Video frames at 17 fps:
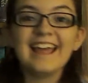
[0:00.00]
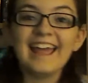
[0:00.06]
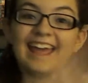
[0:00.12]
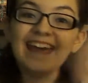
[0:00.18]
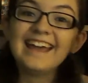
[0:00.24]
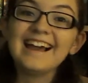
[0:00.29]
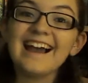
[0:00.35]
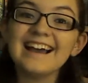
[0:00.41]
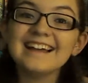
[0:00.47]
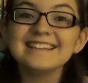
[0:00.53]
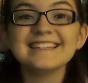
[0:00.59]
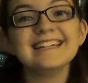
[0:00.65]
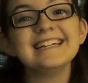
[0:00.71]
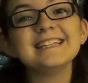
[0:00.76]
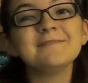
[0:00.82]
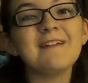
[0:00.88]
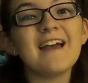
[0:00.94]
Hey
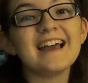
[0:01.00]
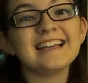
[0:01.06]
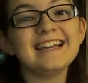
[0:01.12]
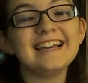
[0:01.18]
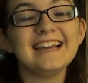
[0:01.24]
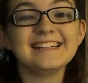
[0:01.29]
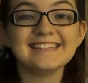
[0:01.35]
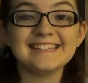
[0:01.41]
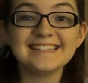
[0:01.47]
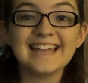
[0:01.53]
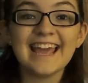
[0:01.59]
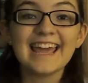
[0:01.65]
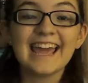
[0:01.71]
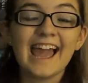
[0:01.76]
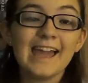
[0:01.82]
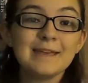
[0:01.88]
guys, it's Maggie, and today